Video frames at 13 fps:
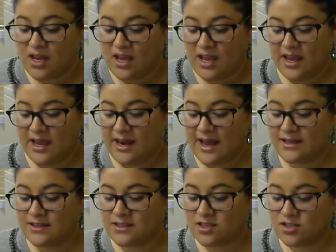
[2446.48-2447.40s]
And
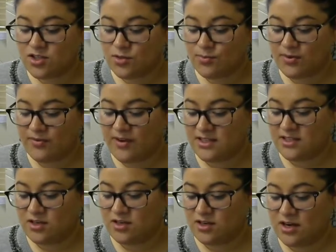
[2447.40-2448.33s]
ask your
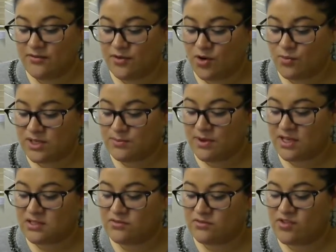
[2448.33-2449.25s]
supervisor if you're
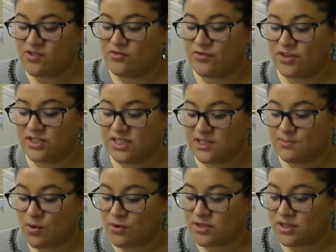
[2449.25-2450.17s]
responsible for
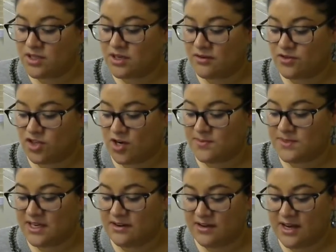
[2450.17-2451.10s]
disposing of sharps,
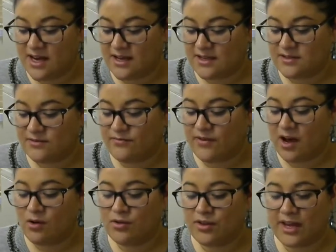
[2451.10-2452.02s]
and then yes,
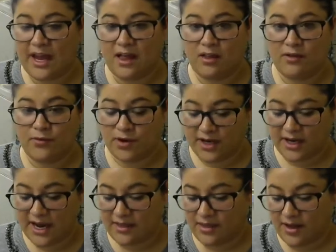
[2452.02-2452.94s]
follow the California
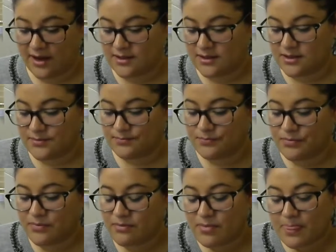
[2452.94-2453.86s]
guidelines.
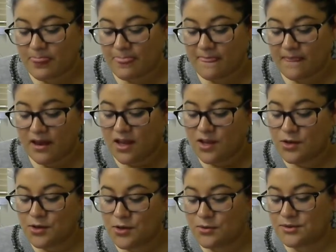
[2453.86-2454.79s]

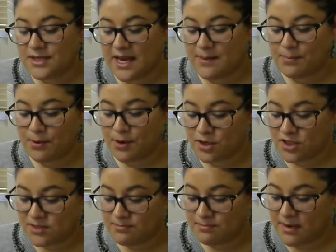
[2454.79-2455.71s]
Use a
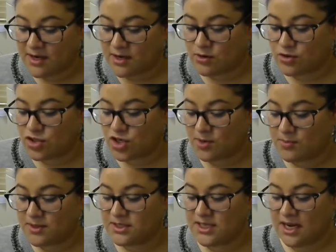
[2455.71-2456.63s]
purchased medical sharp
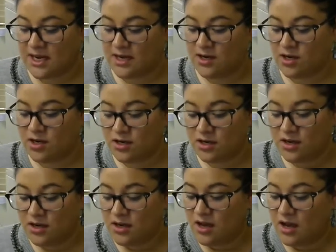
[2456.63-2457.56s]
container
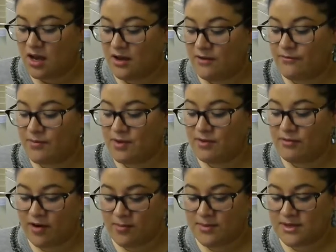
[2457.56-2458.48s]
from the
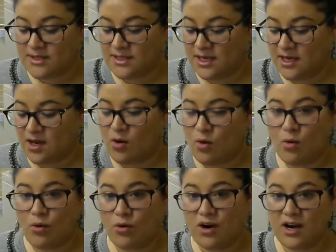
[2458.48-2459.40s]
pharmacy,
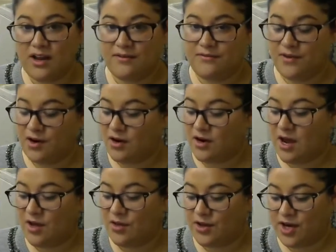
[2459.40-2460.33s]
or if your
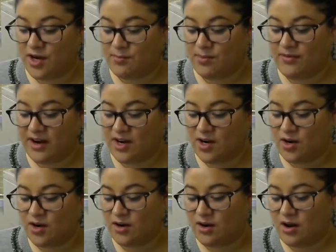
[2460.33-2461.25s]
healthcare
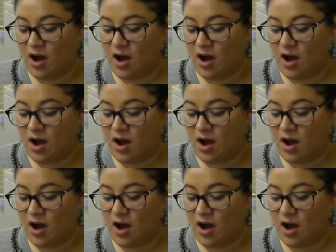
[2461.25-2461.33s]
provider